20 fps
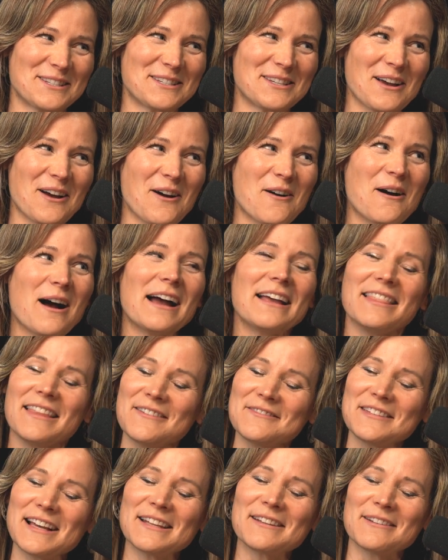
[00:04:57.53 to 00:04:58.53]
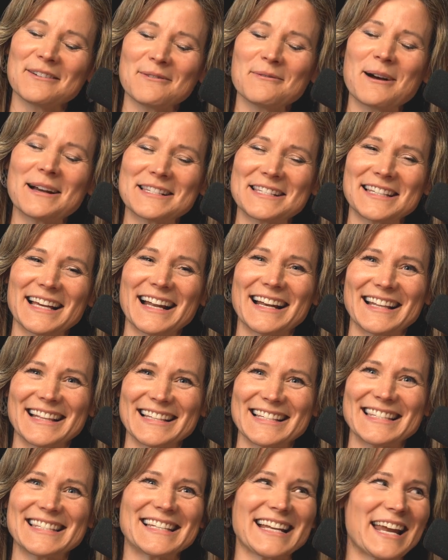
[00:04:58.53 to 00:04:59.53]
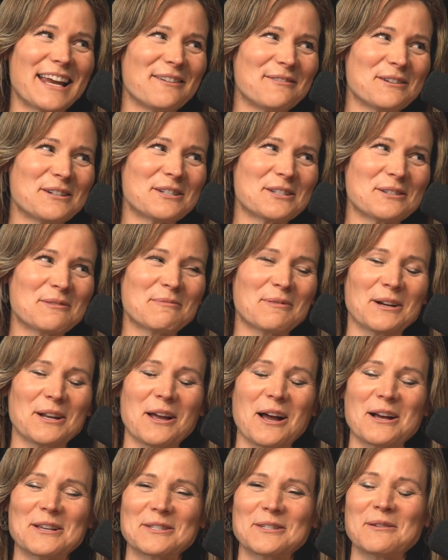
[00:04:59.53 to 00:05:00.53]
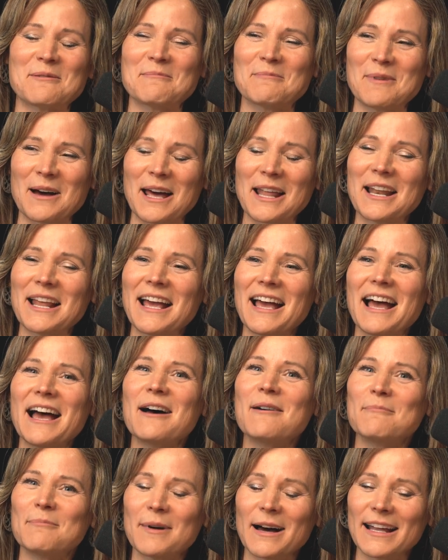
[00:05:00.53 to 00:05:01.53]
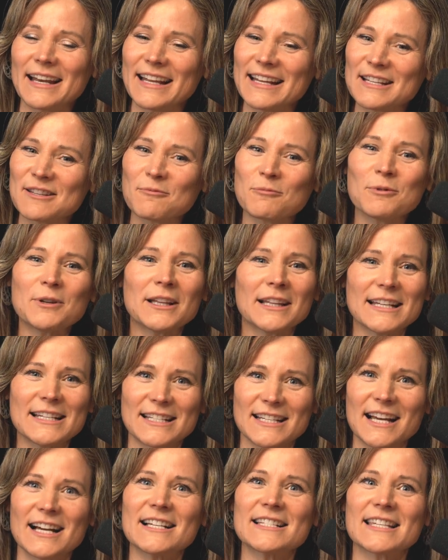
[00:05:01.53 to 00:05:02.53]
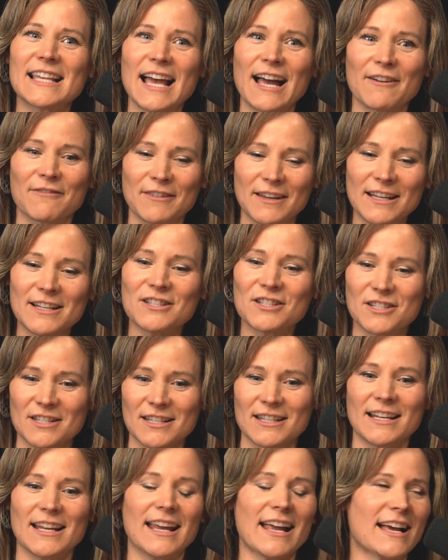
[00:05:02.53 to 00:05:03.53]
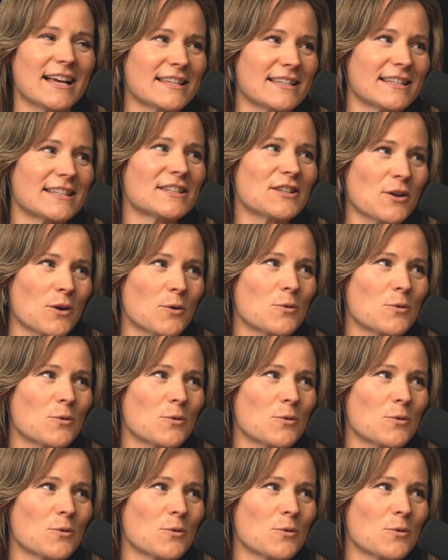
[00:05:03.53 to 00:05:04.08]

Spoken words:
So I lived on the west side of the state, which is pretty awesome. But it really does have, each city has its